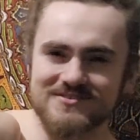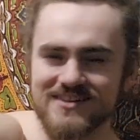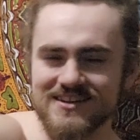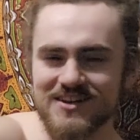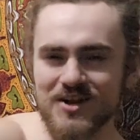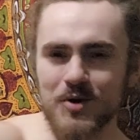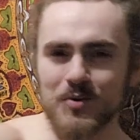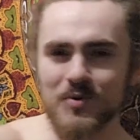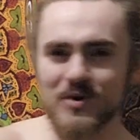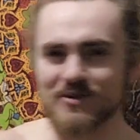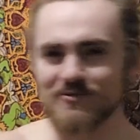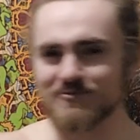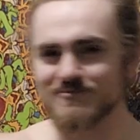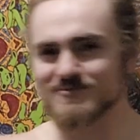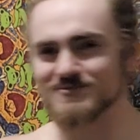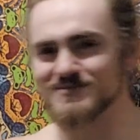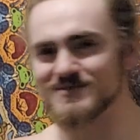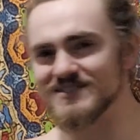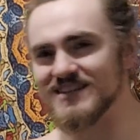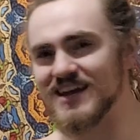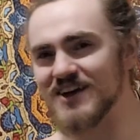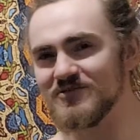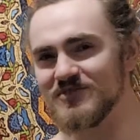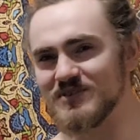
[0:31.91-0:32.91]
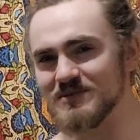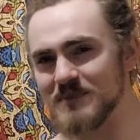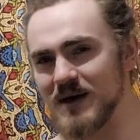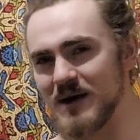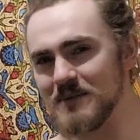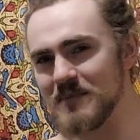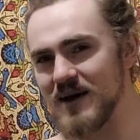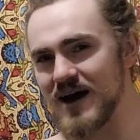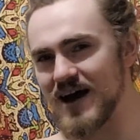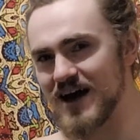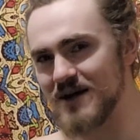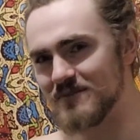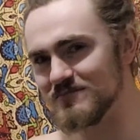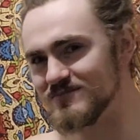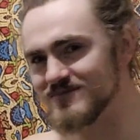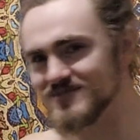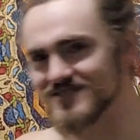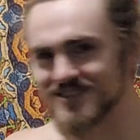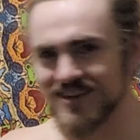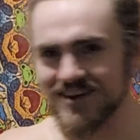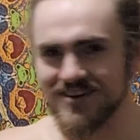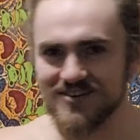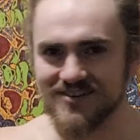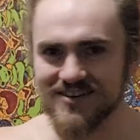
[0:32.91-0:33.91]
I know one of them is definitely my mom,
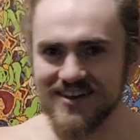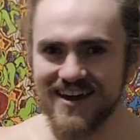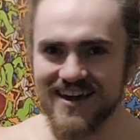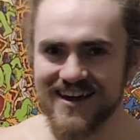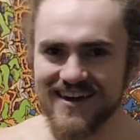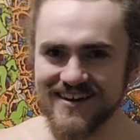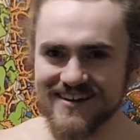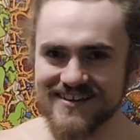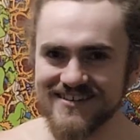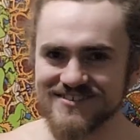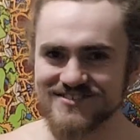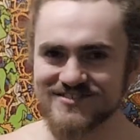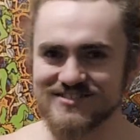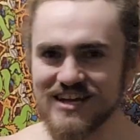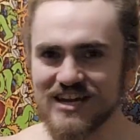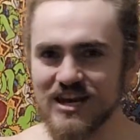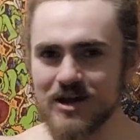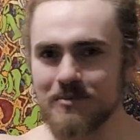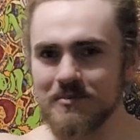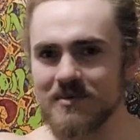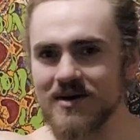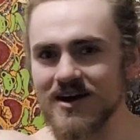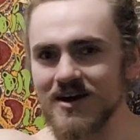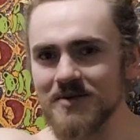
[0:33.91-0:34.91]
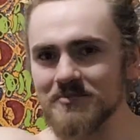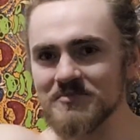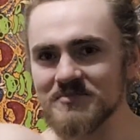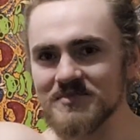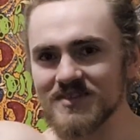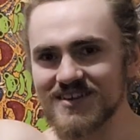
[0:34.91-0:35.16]
so hey, shout out mom.